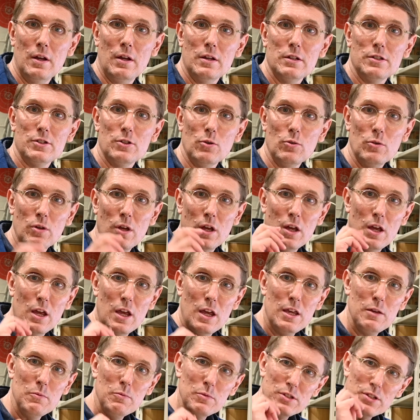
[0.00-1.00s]
So
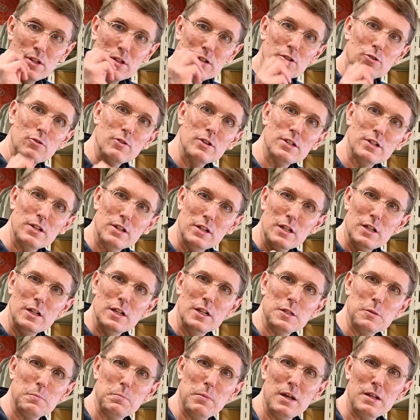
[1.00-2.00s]
he was interested in
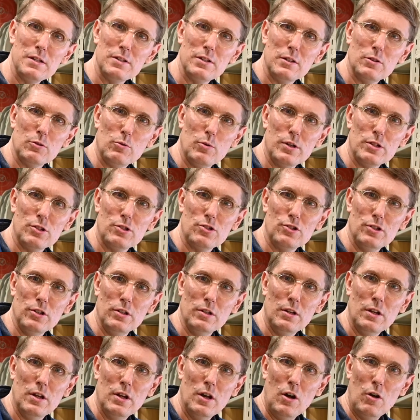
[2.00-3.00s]
this basic
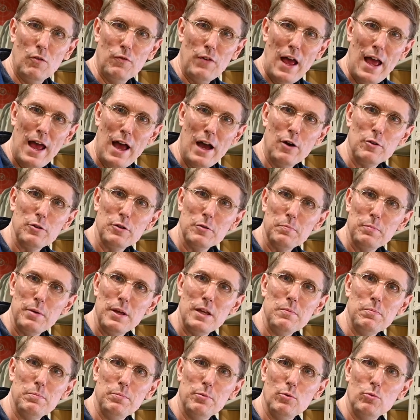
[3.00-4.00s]
question of how do
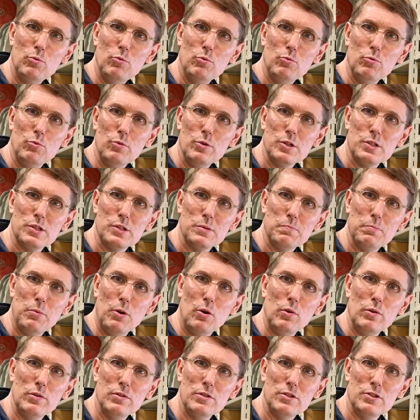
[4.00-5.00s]
people
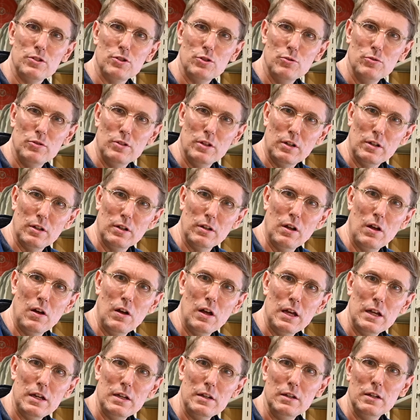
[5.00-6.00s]
respond to
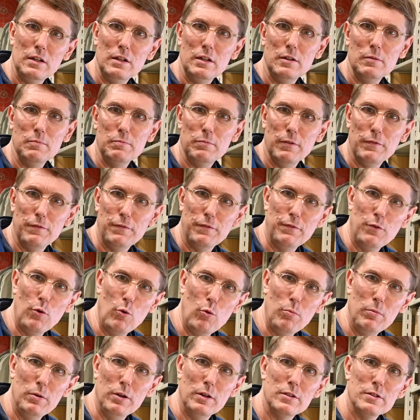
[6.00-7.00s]
decline in
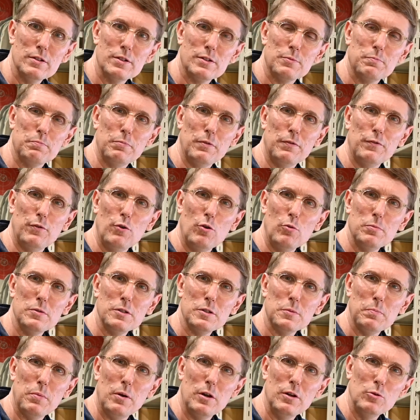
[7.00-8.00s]
performance,
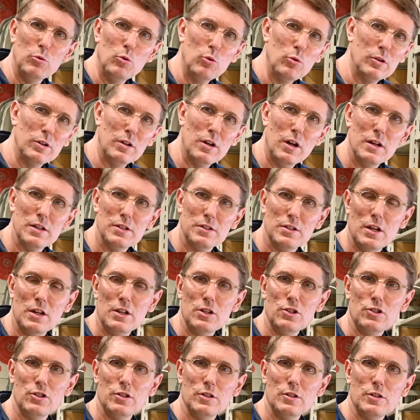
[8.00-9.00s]
performance by
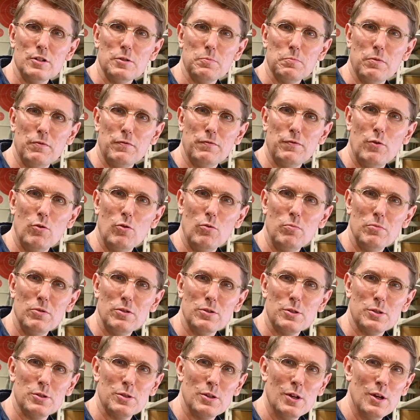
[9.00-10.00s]
organizations,
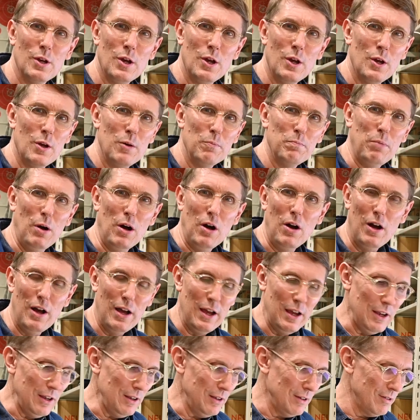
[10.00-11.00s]
performance
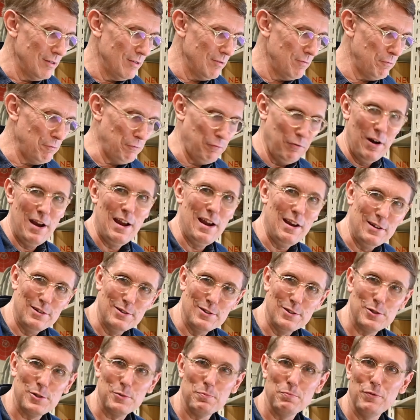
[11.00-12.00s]
by
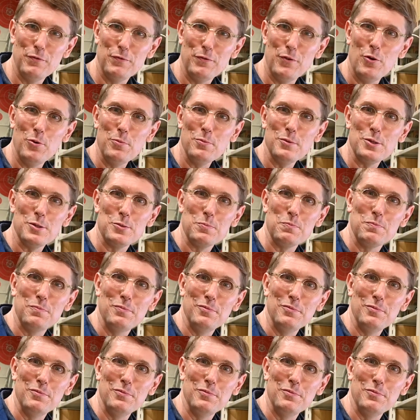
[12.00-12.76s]
friends, performance